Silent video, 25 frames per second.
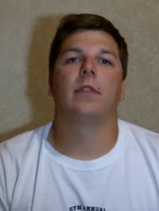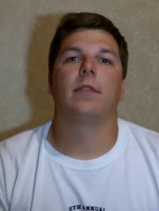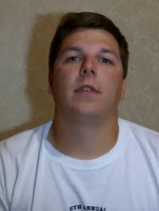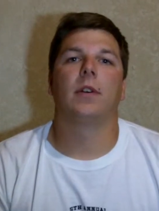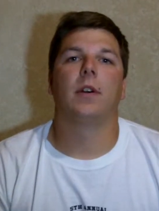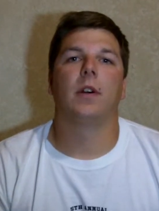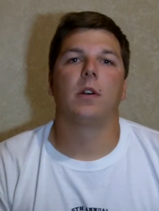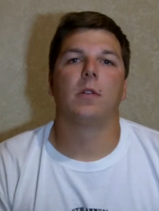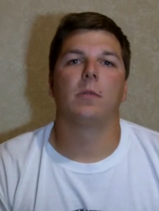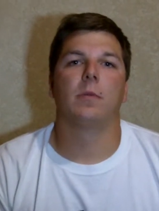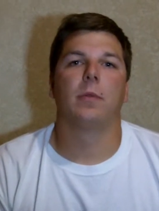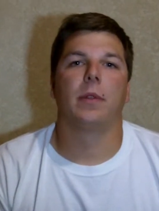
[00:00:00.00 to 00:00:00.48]

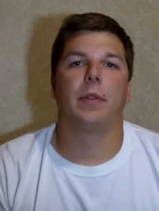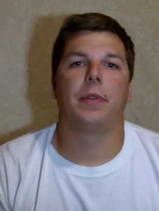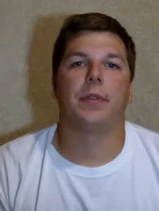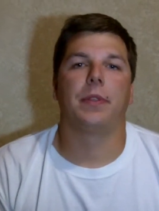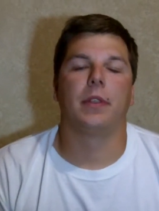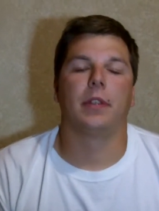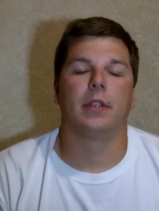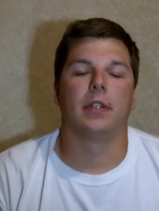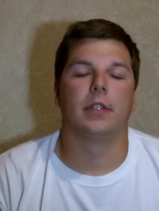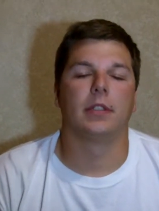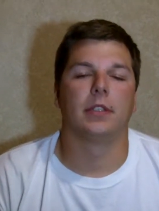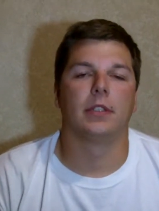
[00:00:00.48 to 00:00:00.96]
involved with
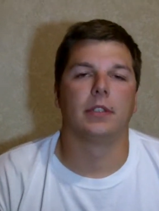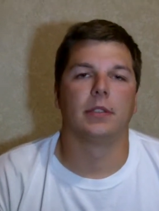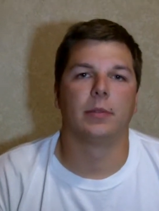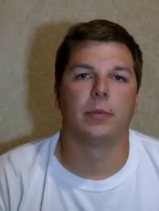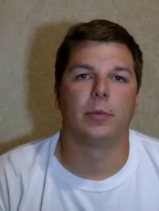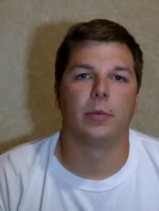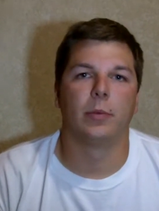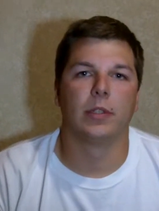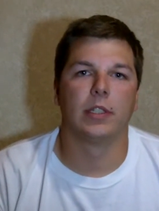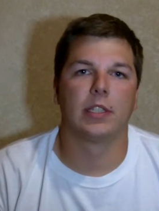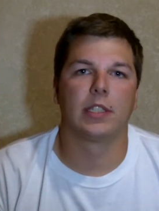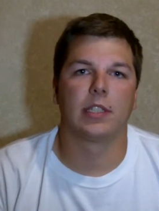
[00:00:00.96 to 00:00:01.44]
uh,
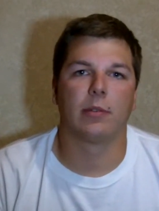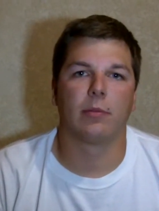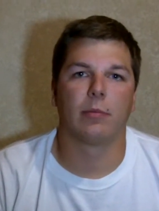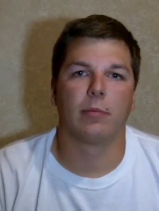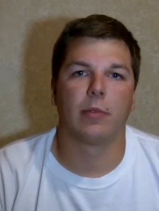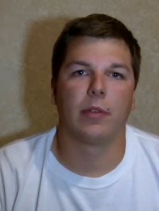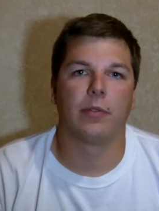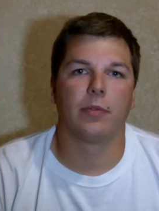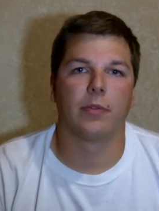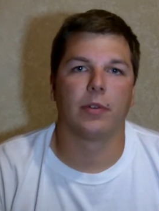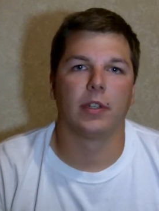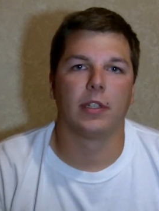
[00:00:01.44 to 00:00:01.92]
when some of
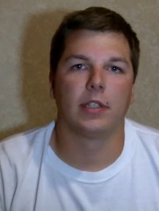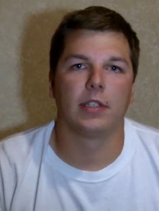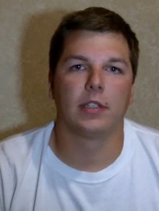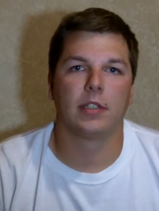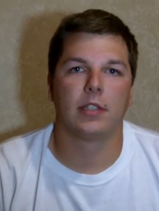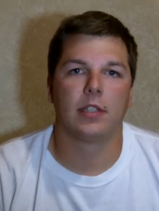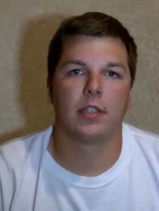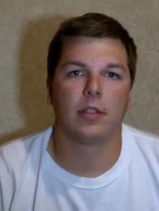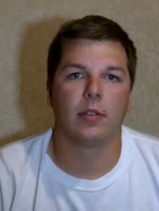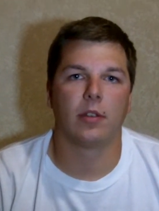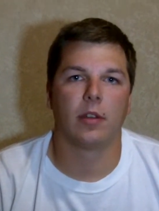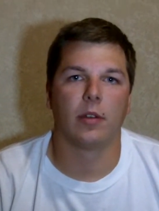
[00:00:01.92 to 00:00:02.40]
my
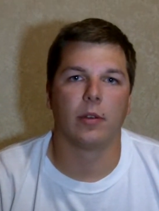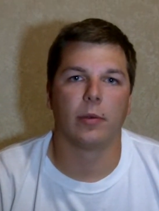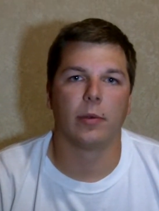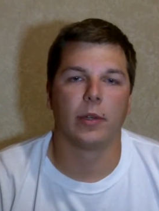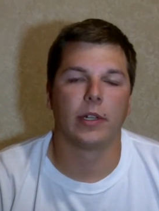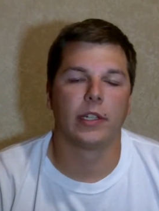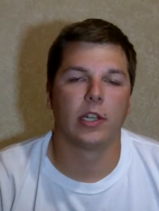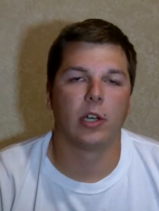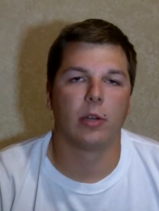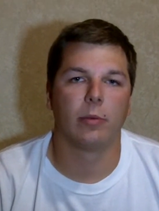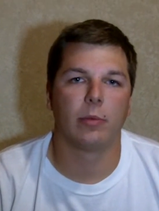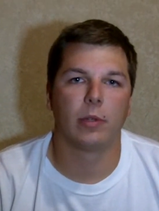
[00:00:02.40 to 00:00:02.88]
friends uh, were
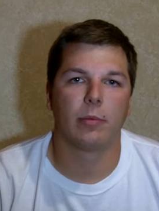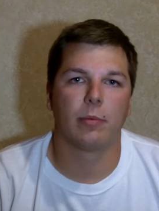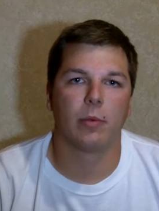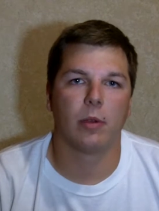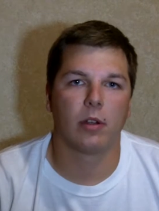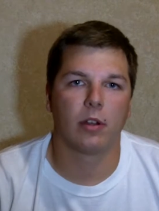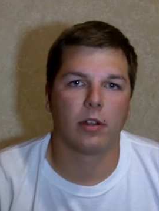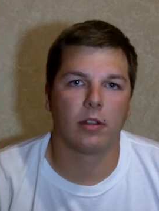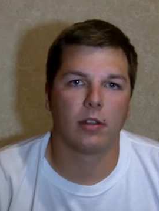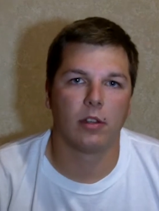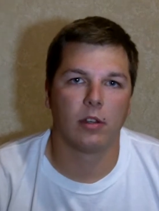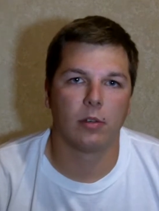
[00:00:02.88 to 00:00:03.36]
telling me
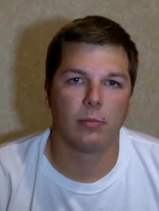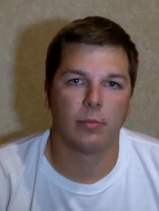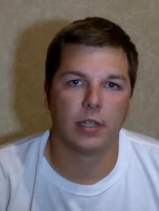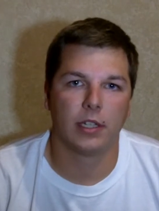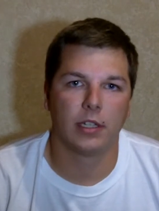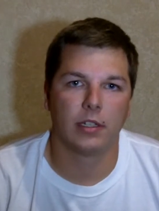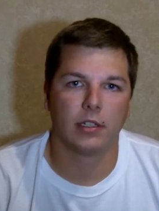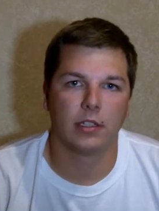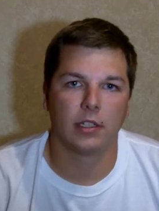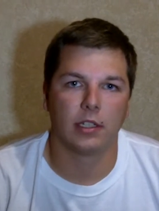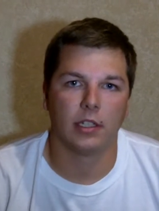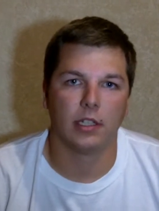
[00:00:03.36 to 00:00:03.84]
about it a little
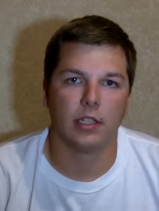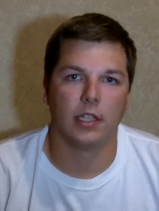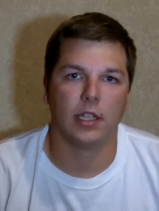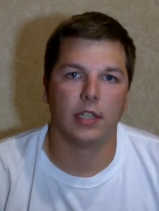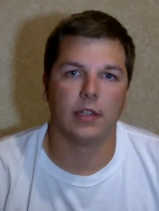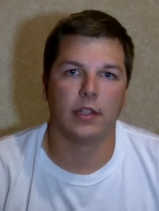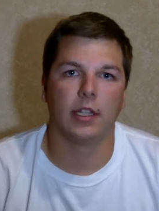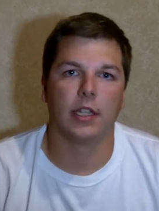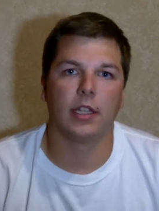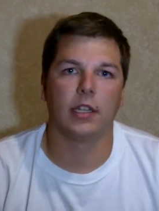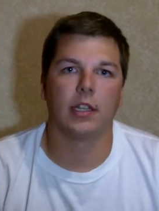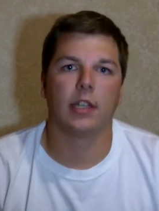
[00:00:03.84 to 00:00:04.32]
bit,
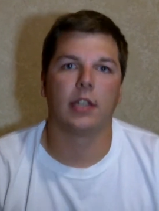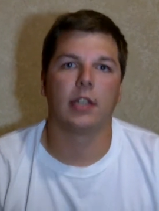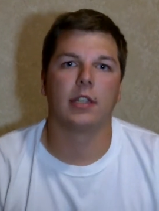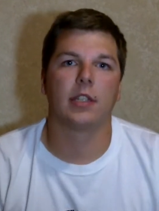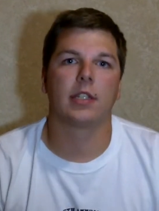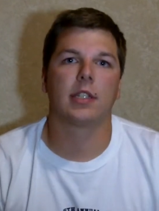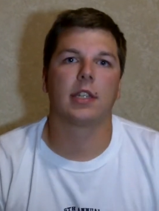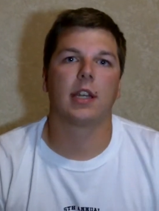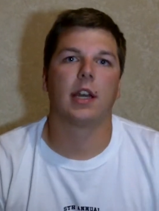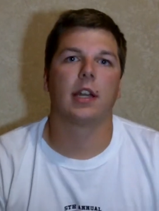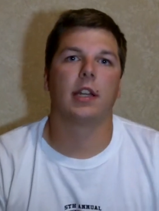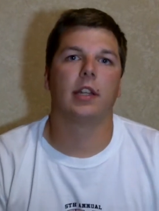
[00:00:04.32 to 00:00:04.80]
and then I
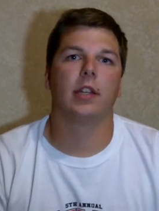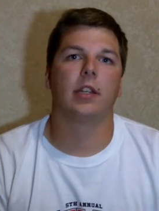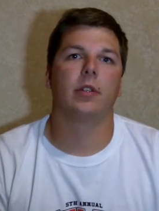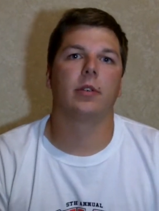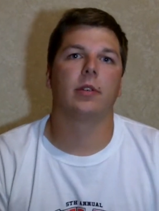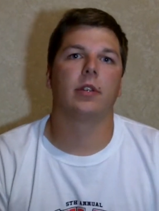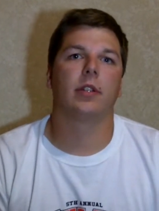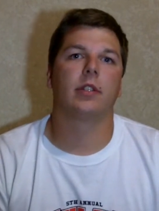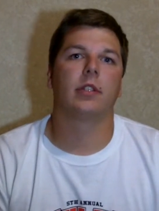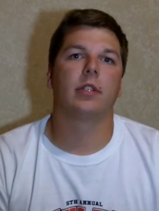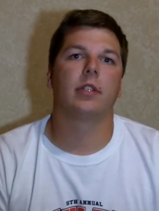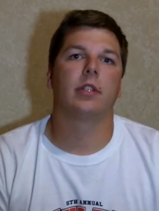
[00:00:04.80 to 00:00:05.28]
just got
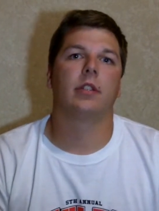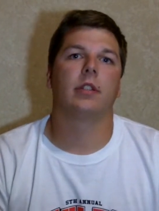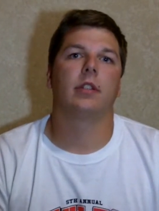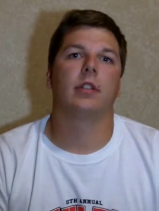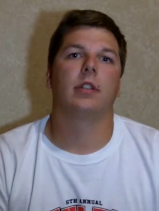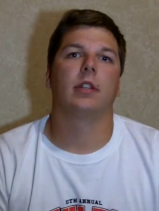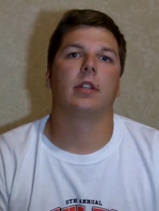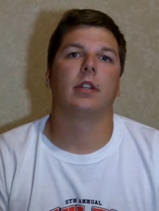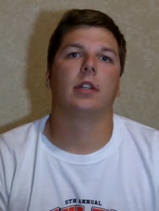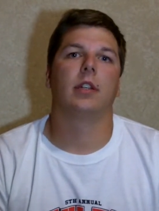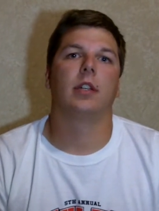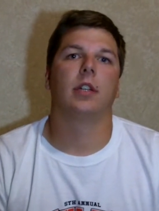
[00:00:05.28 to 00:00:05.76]
into it,
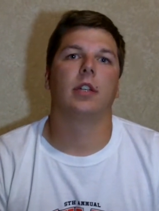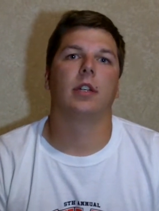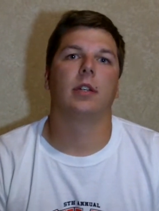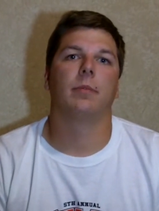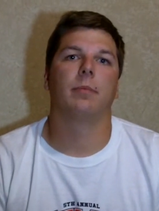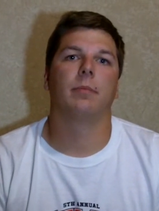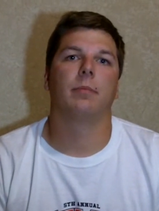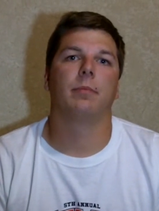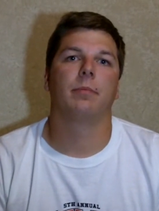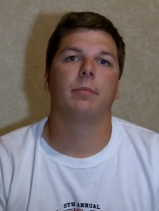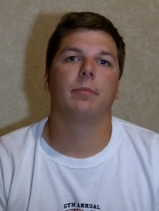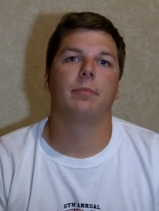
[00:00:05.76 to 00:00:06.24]

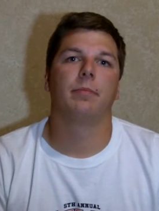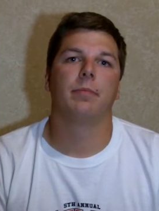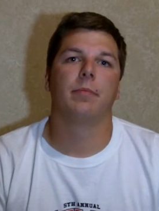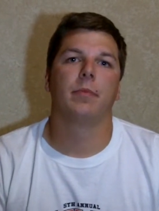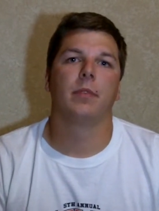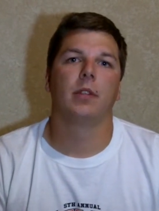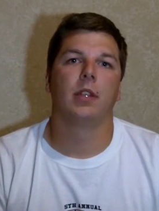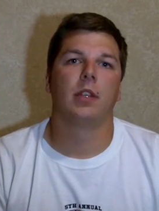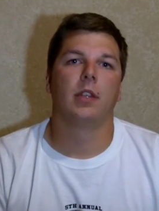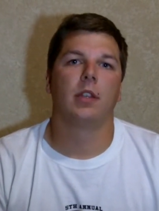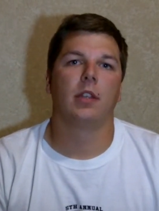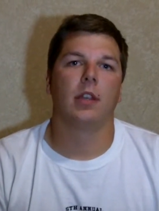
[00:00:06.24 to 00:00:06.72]
um,
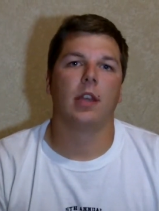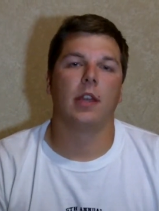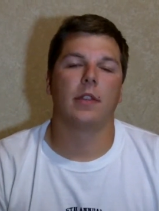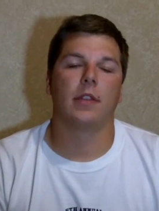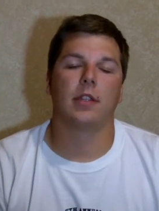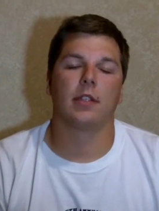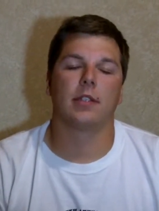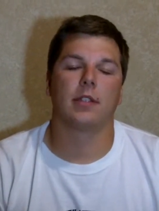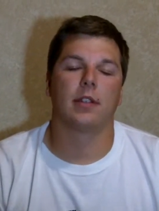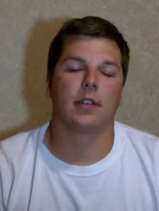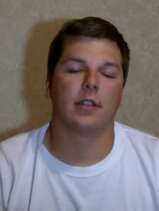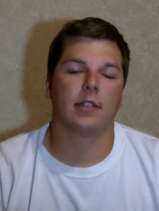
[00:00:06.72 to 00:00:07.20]
and
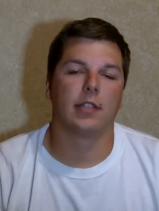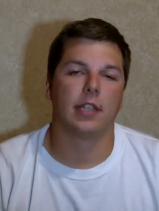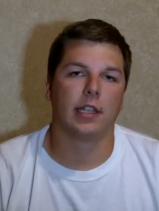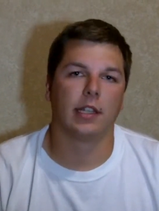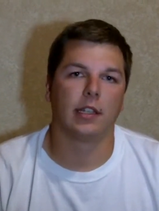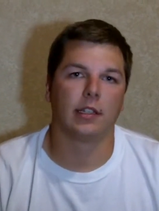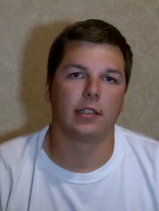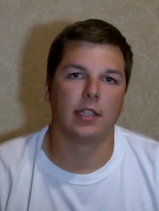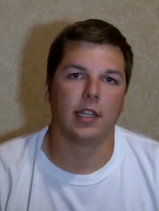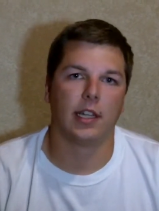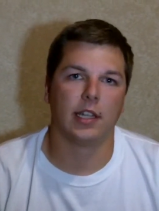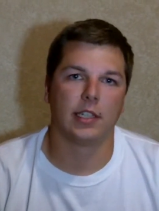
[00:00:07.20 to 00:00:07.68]
then started
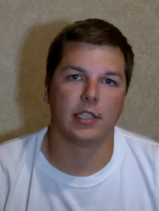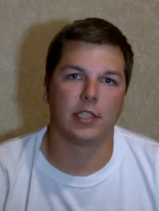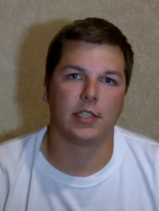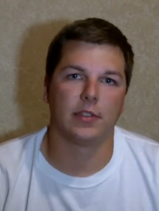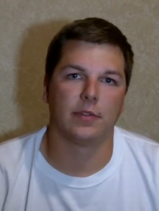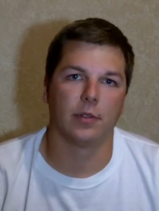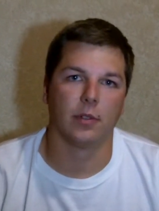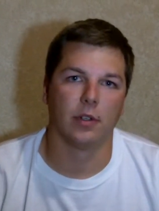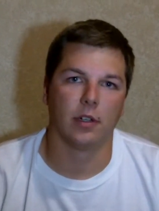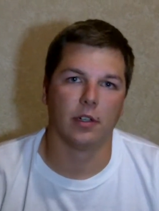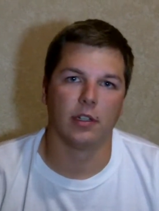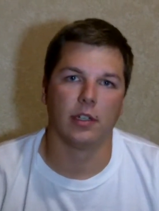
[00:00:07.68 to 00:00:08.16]
taking classes
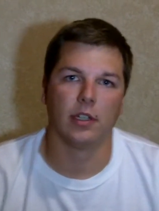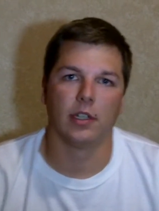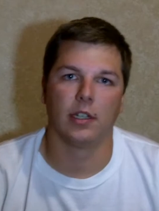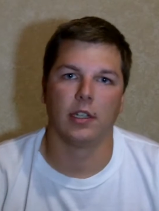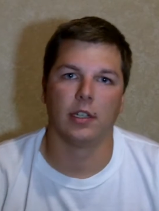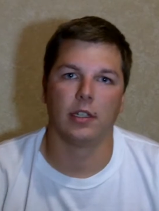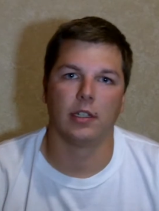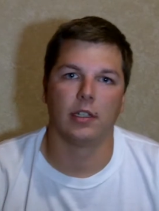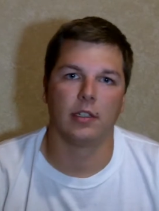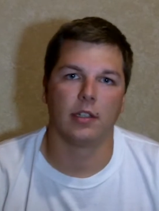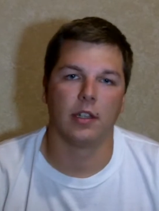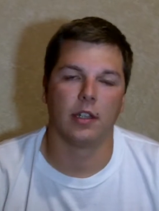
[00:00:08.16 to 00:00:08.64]
for it, and
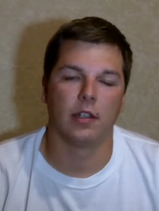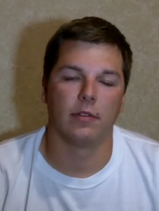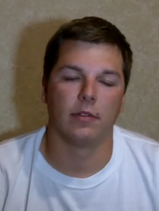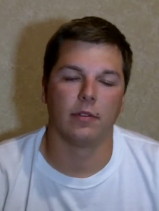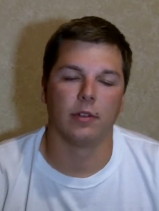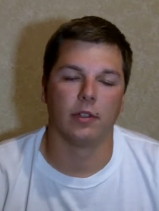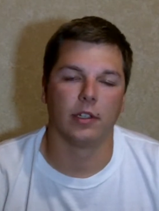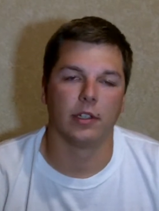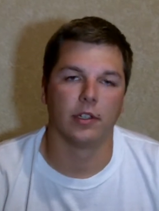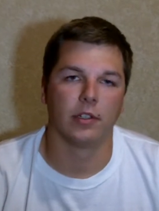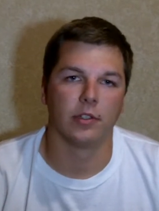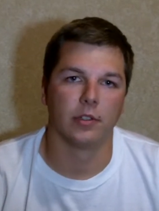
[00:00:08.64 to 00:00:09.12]
I have
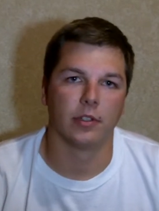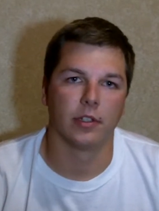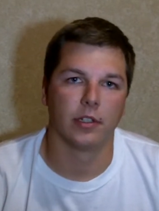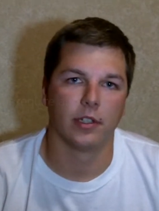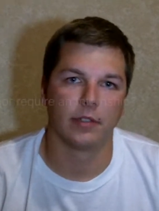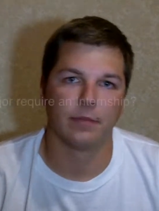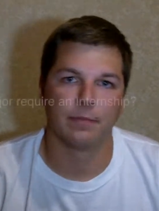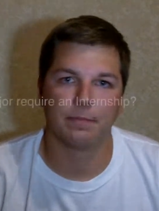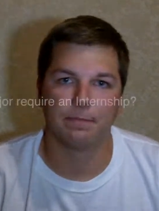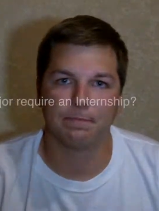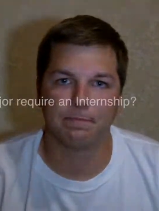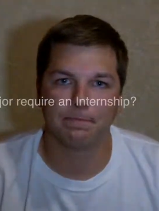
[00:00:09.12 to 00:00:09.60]
really enjoyed
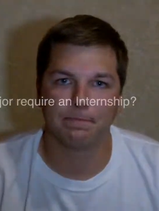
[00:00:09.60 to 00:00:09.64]
it.